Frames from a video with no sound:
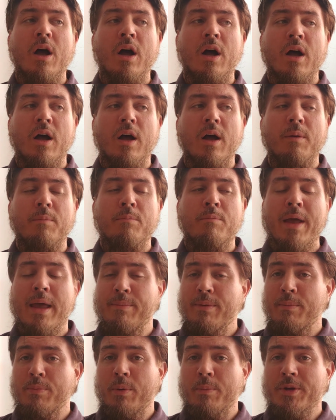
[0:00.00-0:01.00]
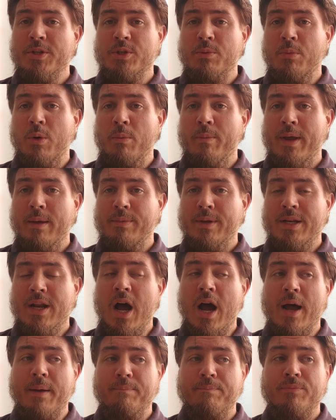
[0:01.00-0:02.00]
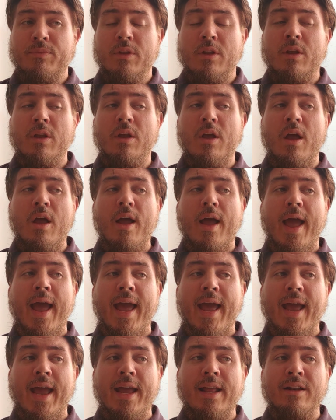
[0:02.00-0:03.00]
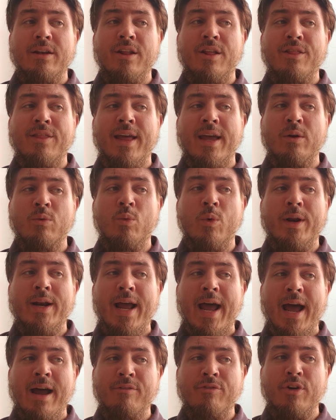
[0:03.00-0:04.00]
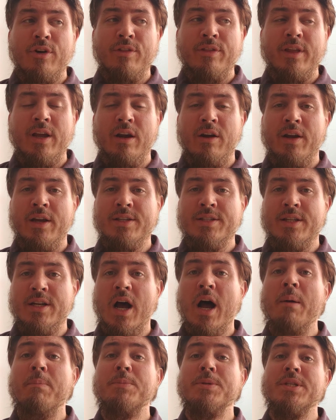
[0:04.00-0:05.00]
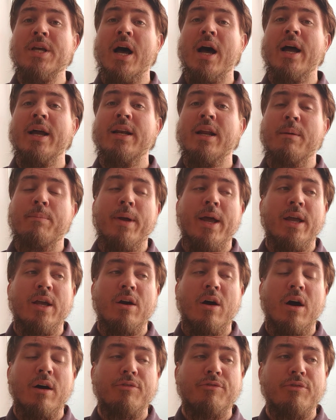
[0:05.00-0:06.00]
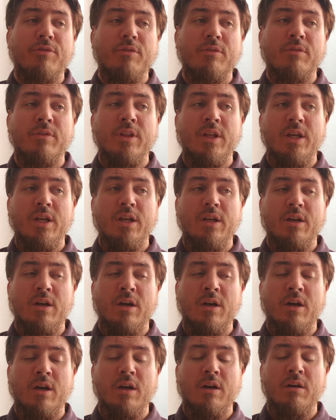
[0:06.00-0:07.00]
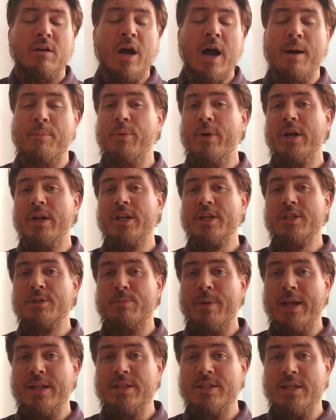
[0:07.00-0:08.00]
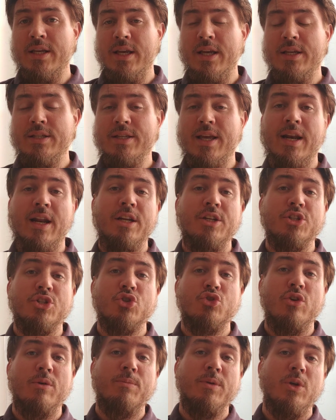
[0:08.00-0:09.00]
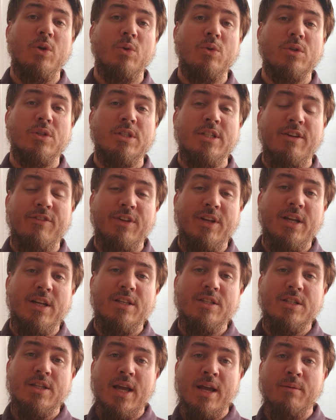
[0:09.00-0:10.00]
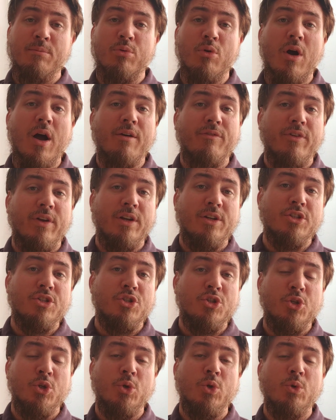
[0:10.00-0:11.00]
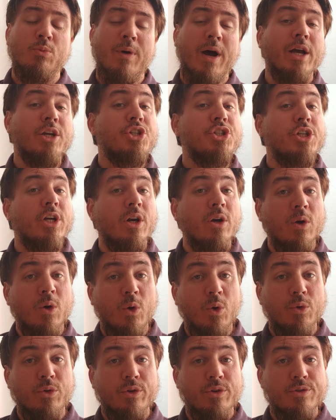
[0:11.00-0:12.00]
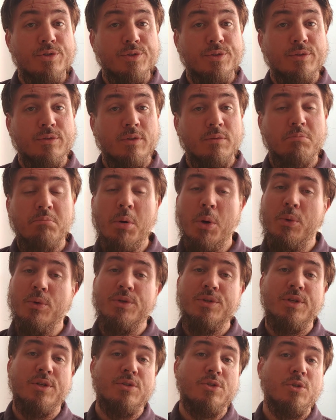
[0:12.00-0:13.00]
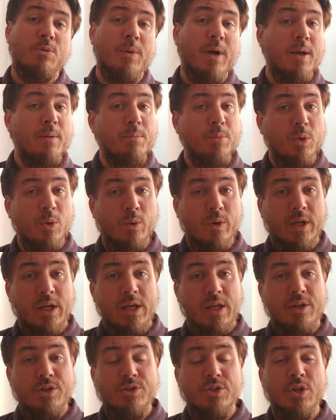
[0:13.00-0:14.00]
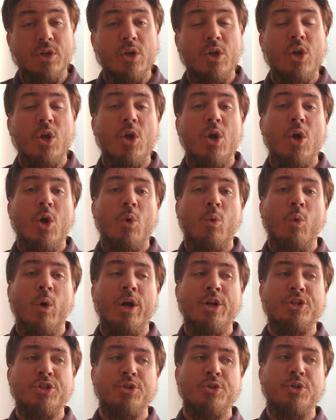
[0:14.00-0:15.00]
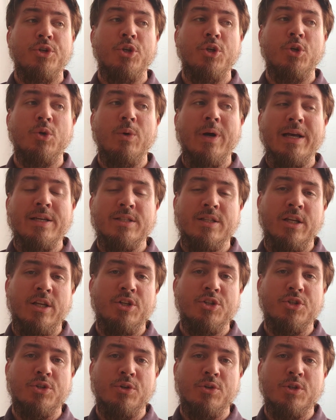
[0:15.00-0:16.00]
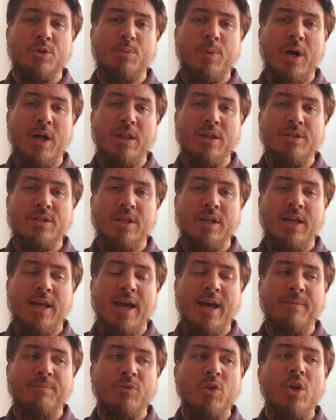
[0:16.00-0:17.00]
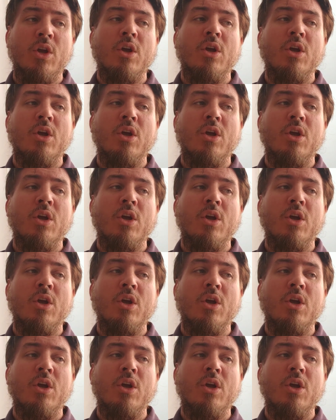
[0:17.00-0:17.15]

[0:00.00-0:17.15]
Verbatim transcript: Uh, maybe permissible, maybe not. And then whenever there is an upside, I pay off the uh, operating expenses and I distribute dividends and profit to my shareholders, bonuses to my employees. What do you as the insurance policy get?